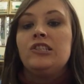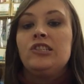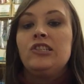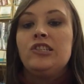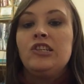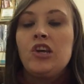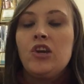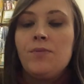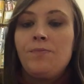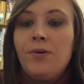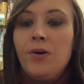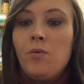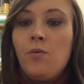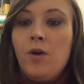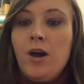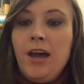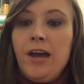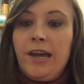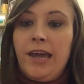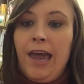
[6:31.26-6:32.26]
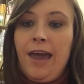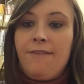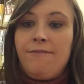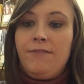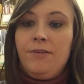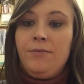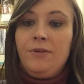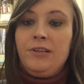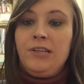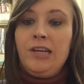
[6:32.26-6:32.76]
Super work,
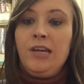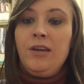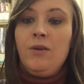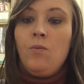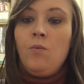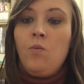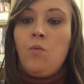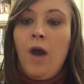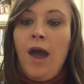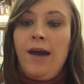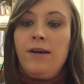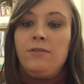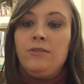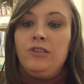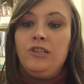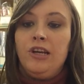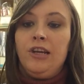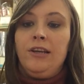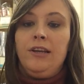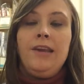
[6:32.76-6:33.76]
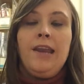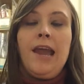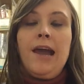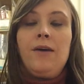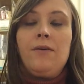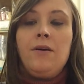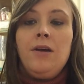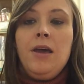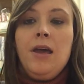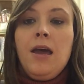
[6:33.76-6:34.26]
everybody. Well done.
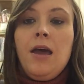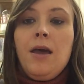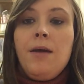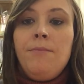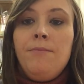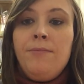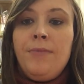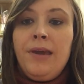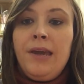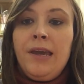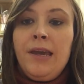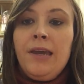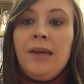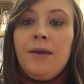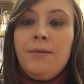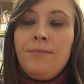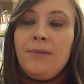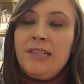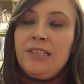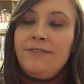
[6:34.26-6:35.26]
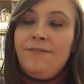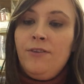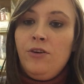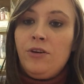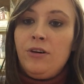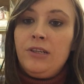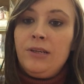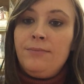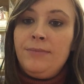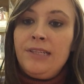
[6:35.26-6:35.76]
Now, me, Miss
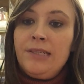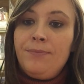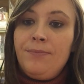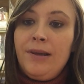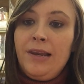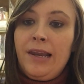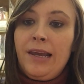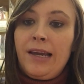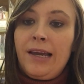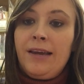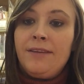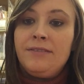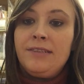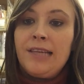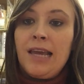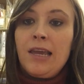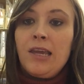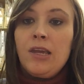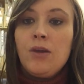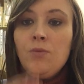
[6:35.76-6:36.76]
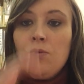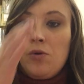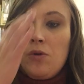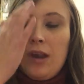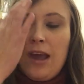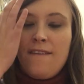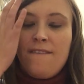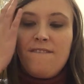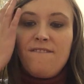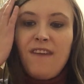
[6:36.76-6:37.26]
Ford, and Miss Billick have set you
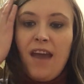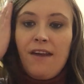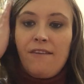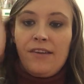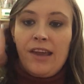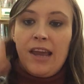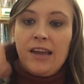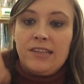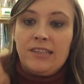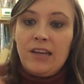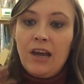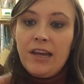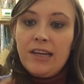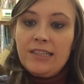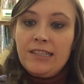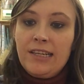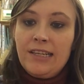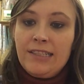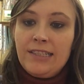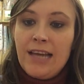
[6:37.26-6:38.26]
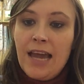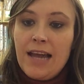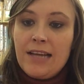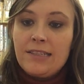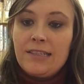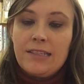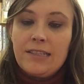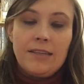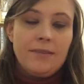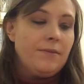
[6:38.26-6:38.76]
all a very exciting
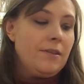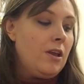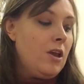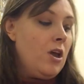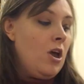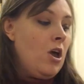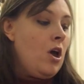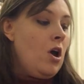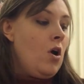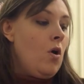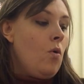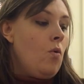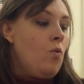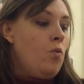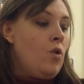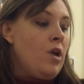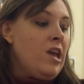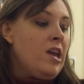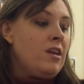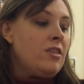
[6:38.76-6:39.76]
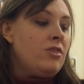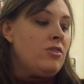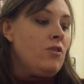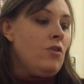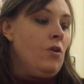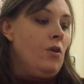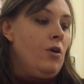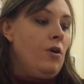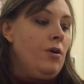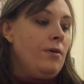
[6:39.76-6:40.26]
task we
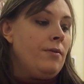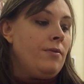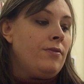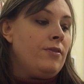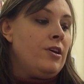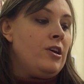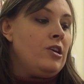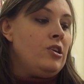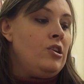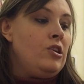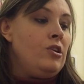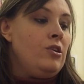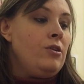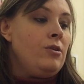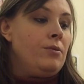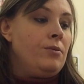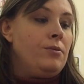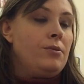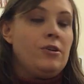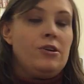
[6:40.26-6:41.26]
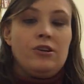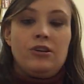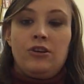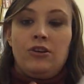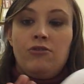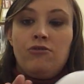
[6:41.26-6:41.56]
thought that you could